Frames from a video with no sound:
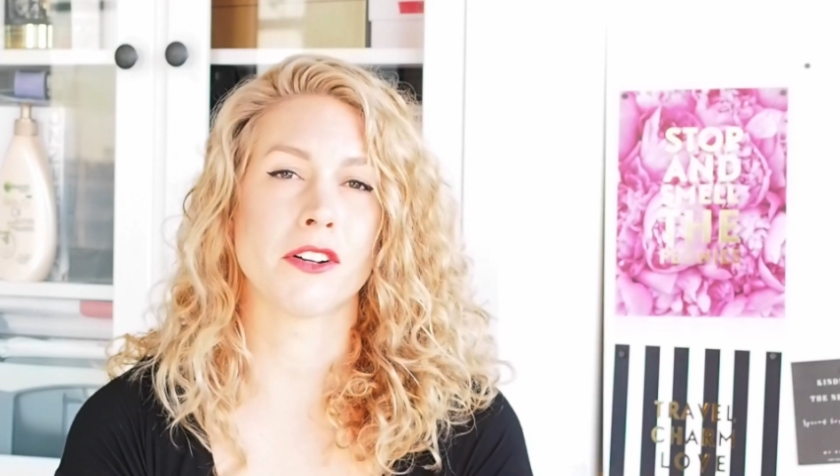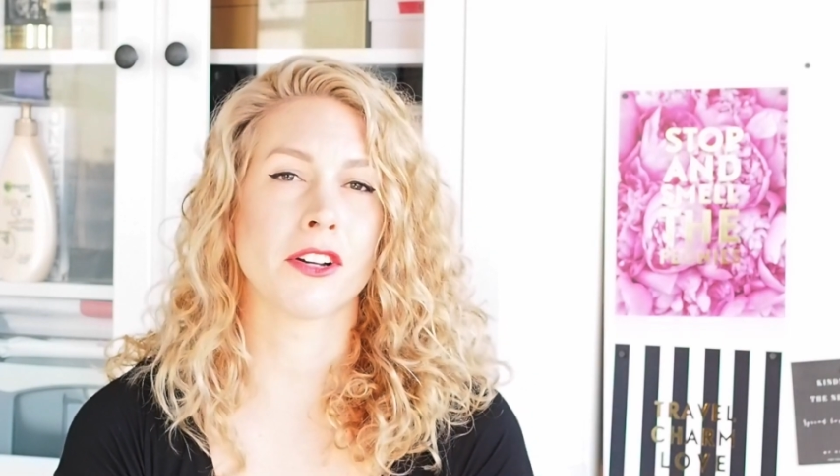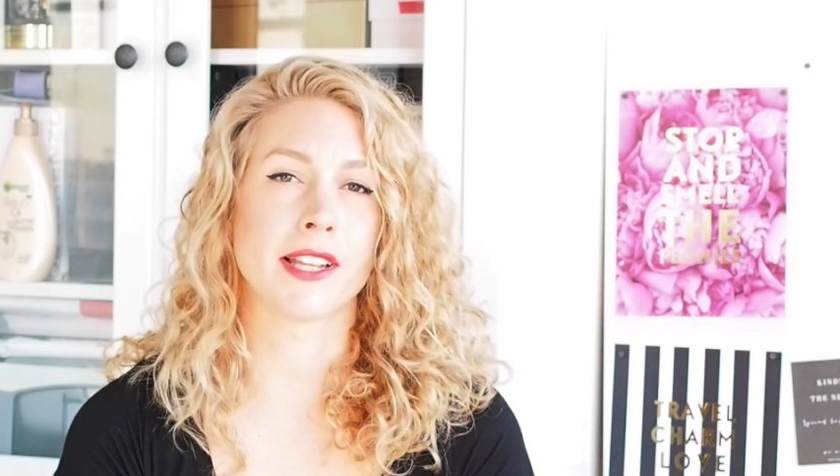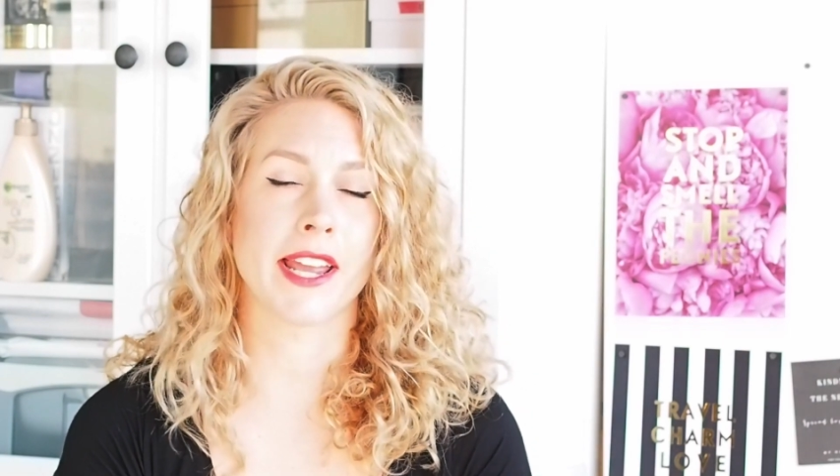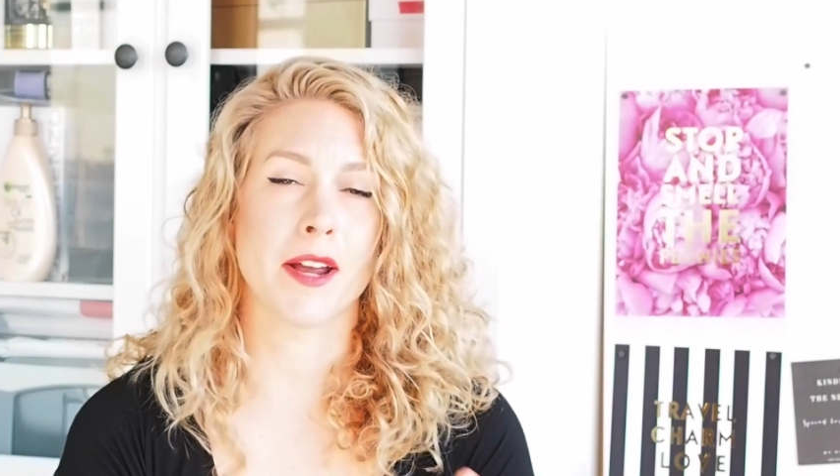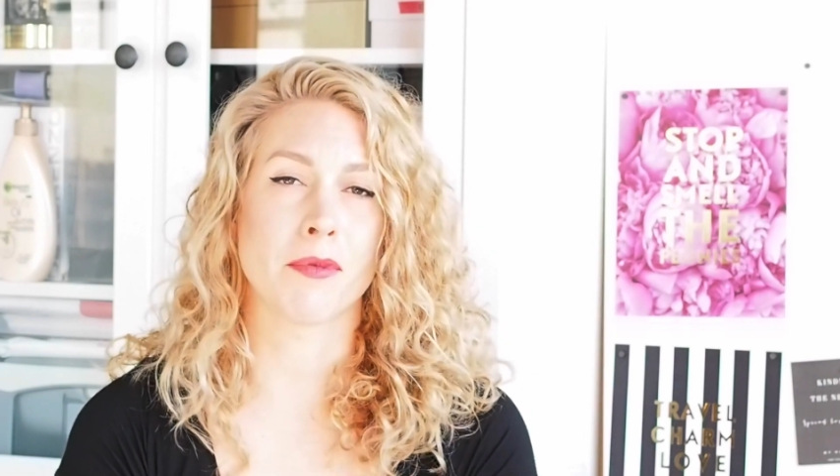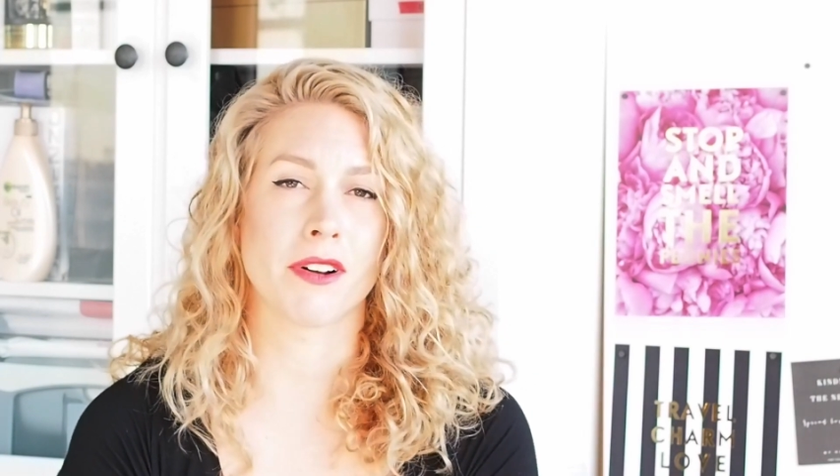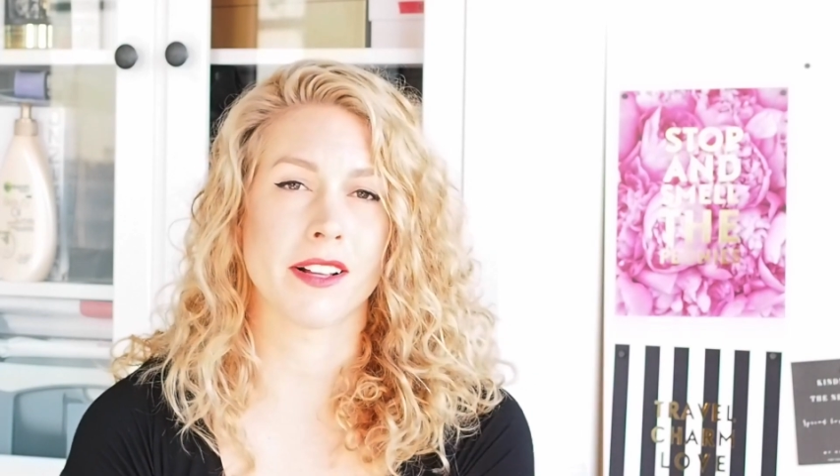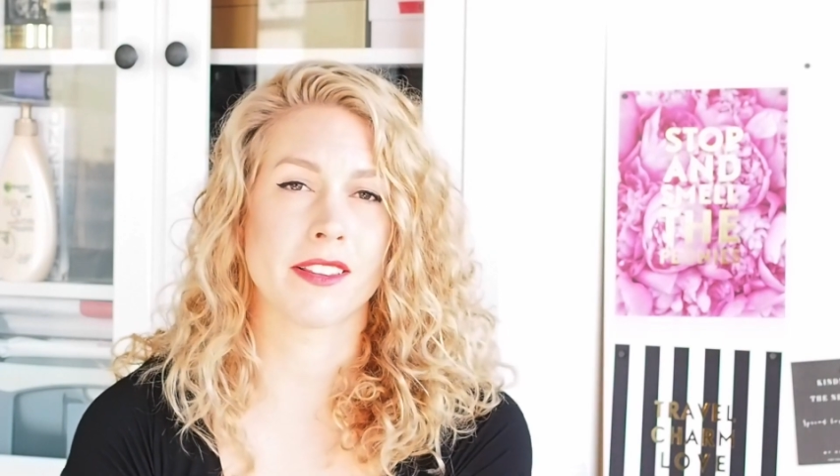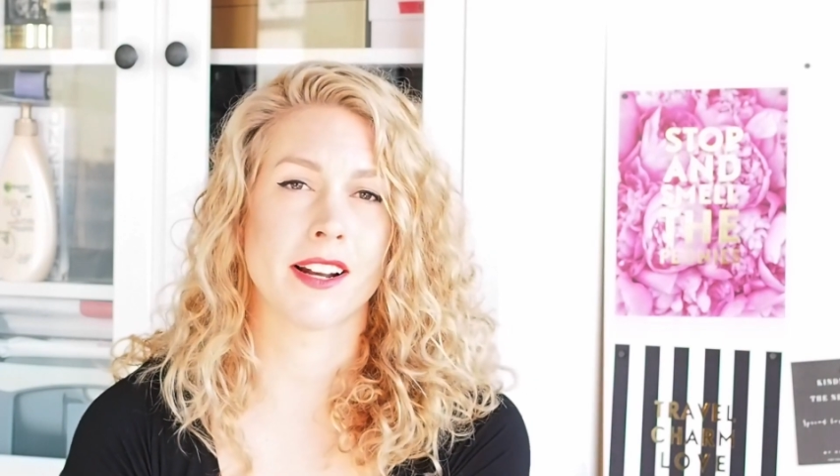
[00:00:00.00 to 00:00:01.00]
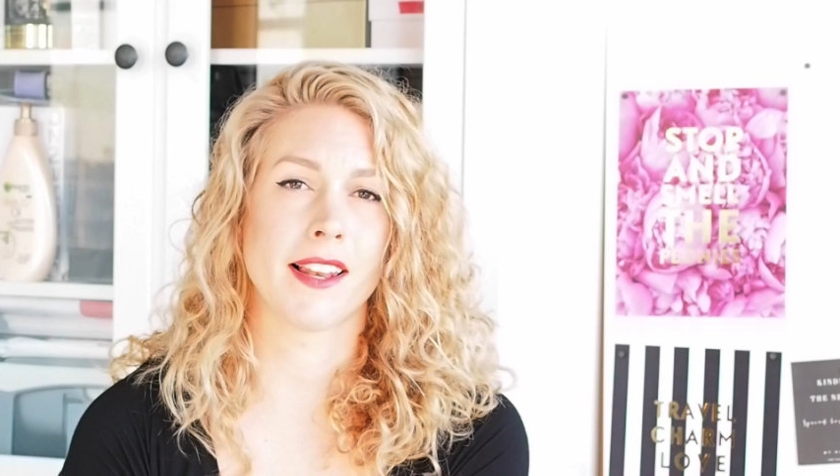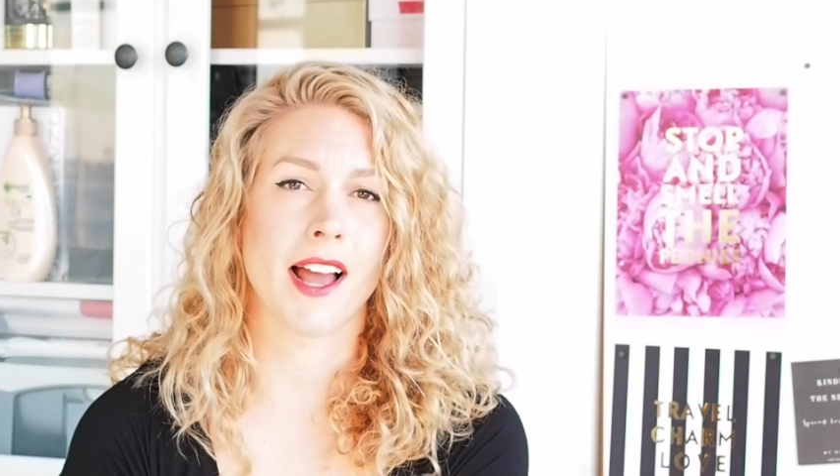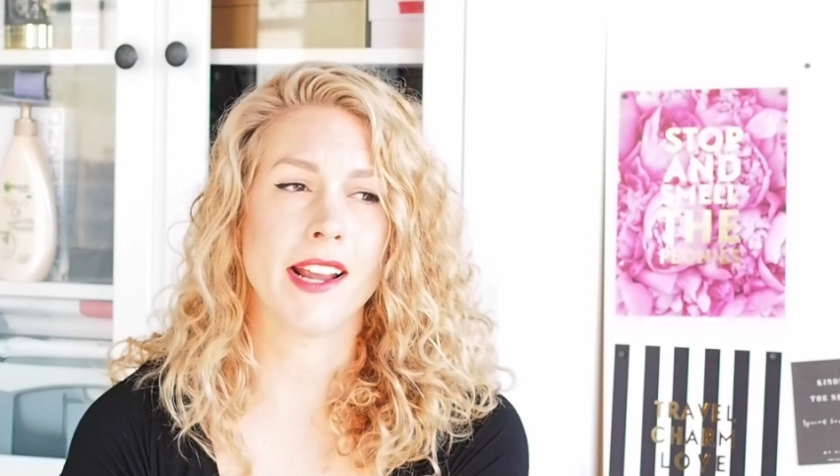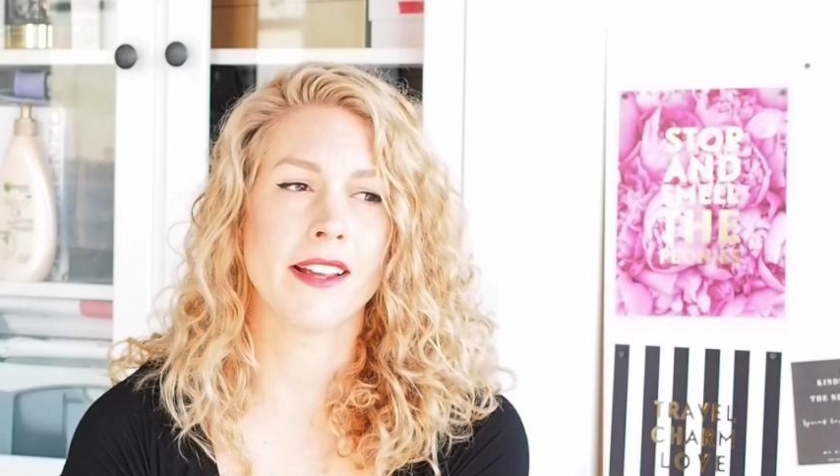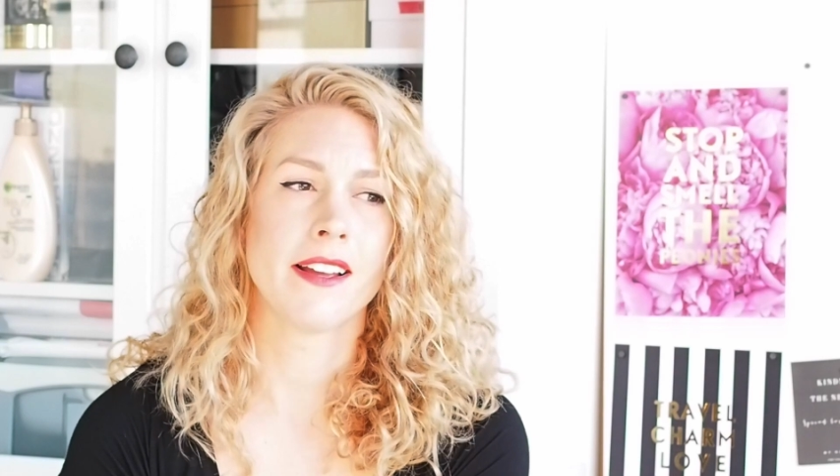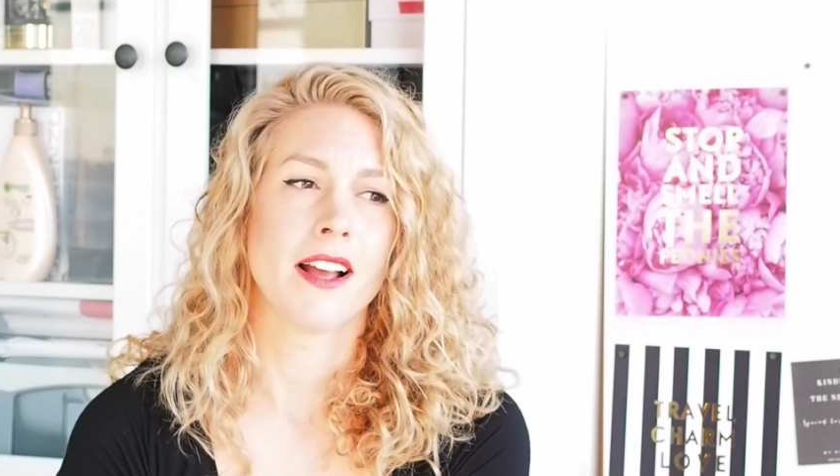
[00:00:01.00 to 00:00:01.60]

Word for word: curly hair product that I like,